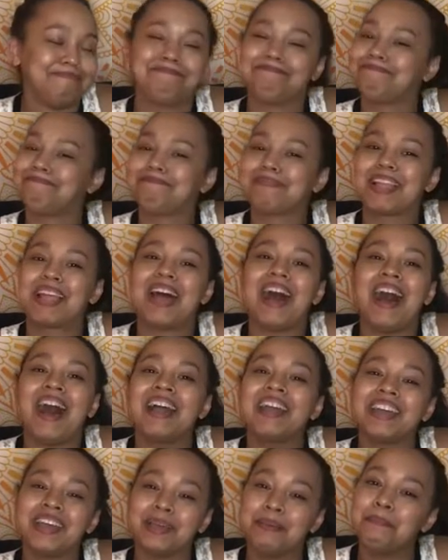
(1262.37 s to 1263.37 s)
I am
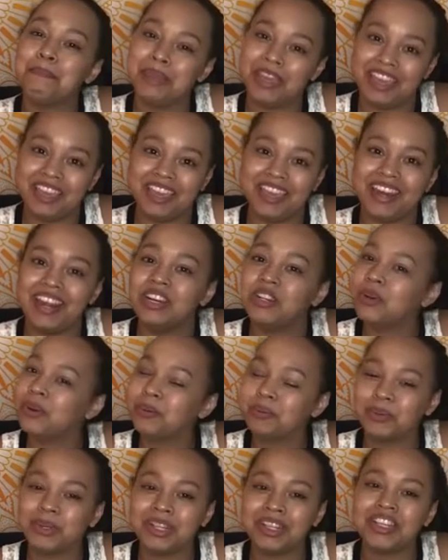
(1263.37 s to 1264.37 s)
me and I don't really
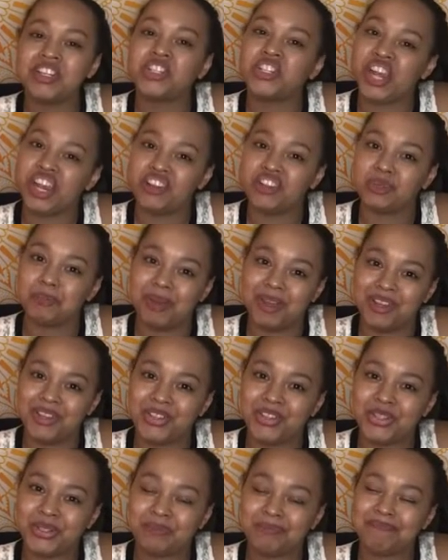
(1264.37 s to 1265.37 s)
change much.
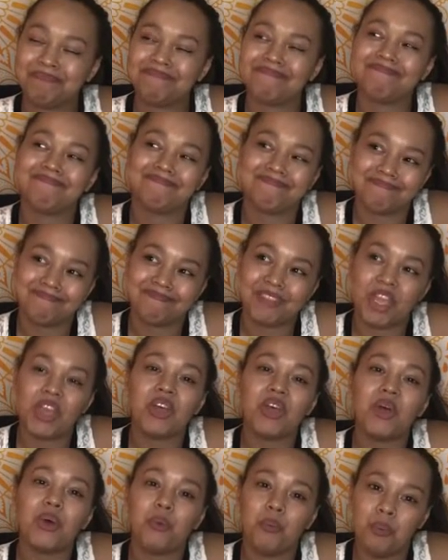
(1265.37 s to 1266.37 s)

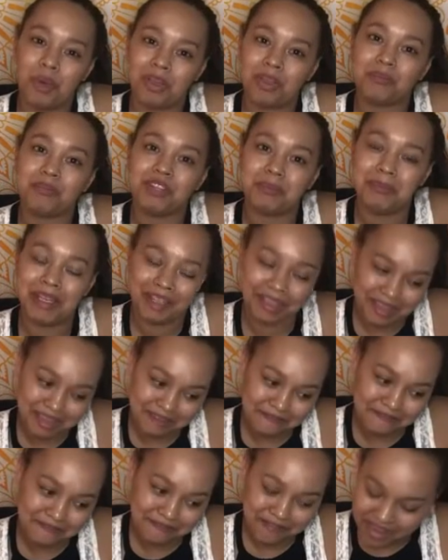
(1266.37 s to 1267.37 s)
Welcome to my life.
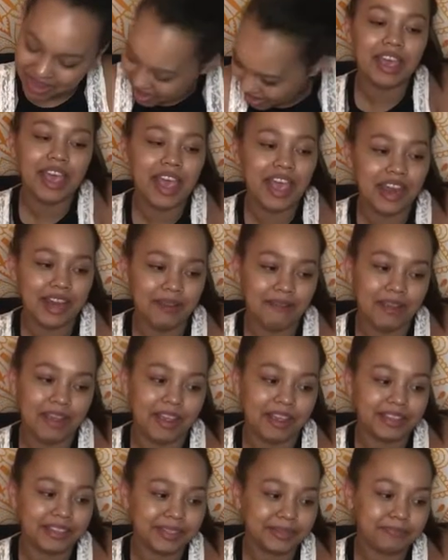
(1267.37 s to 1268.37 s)
Anyways,
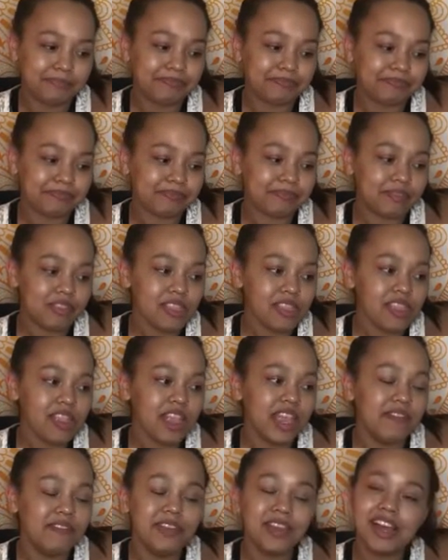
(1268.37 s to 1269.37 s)
if you
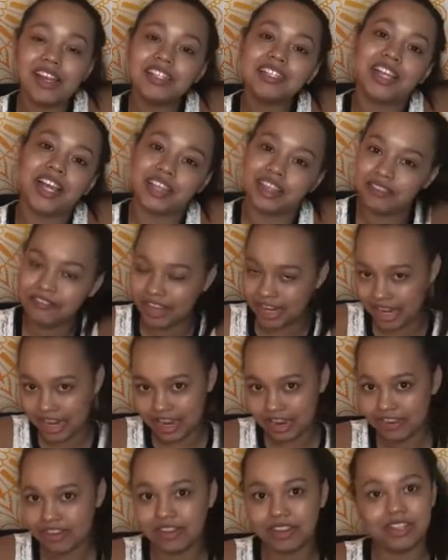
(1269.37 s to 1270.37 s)
guys liked the video,
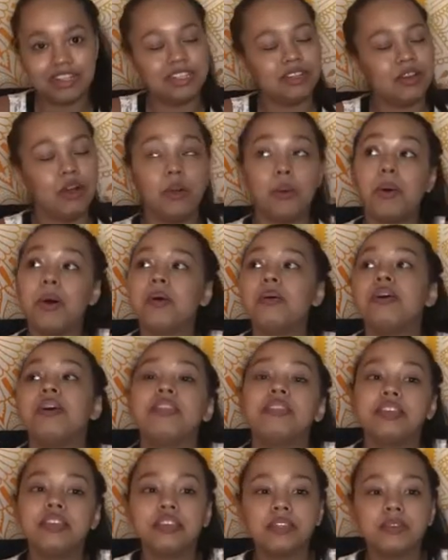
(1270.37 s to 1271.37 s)
oh well, this was
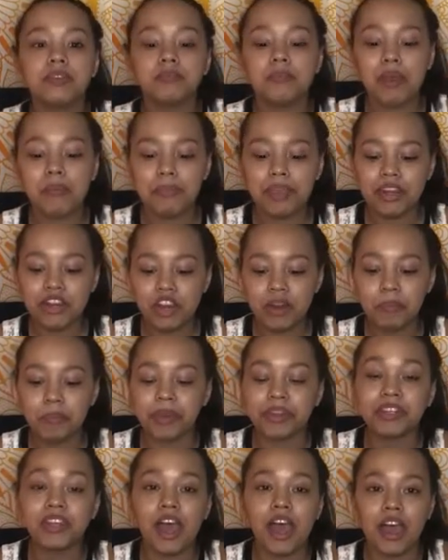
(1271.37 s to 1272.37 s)
my mid-year book tag.
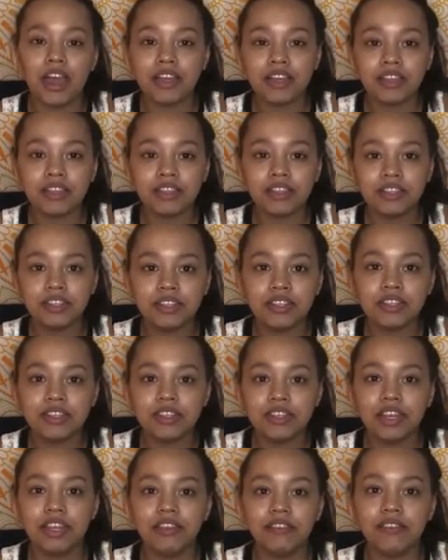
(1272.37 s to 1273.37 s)
If you
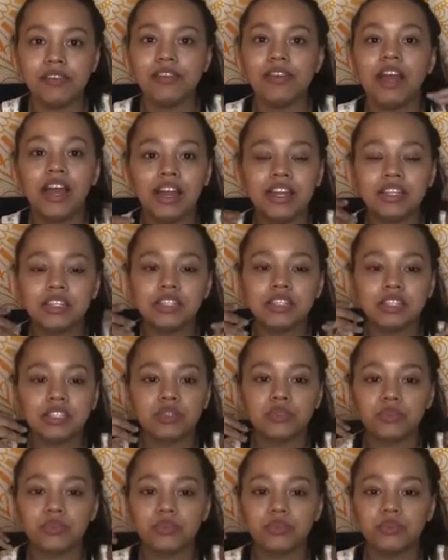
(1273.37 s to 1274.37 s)
guys
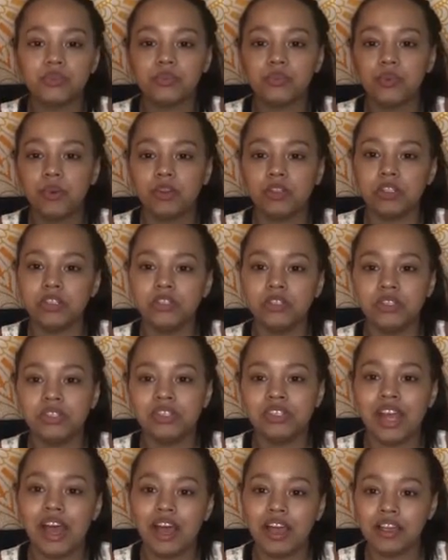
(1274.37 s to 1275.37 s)
want to do this tag,
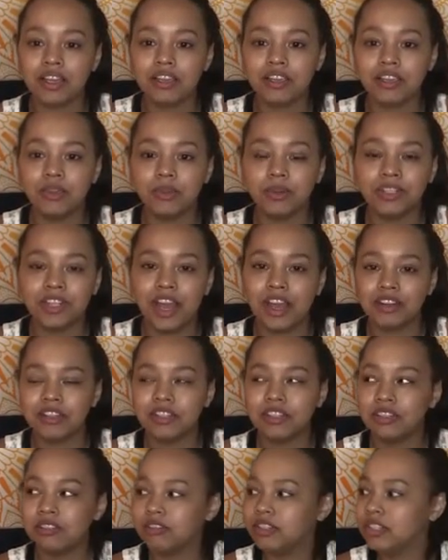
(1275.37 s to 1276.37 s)
you were tagged to do it.